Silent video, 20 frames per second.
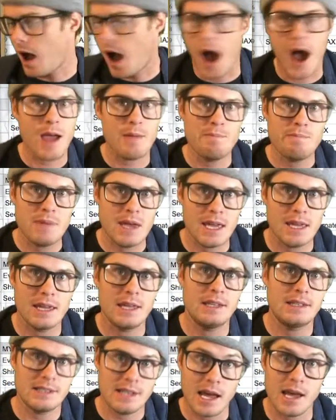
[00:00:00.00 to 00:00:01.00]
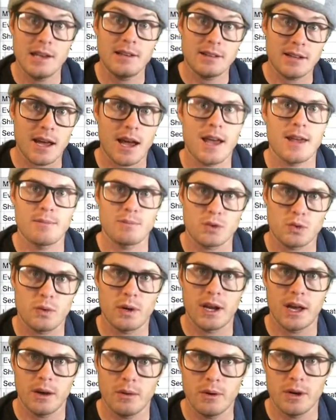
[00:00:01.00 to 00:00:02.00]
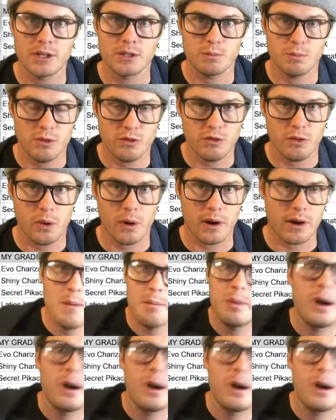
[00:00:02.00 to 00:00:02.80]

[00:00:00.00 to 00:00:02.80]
I'm making 10 times what I was before.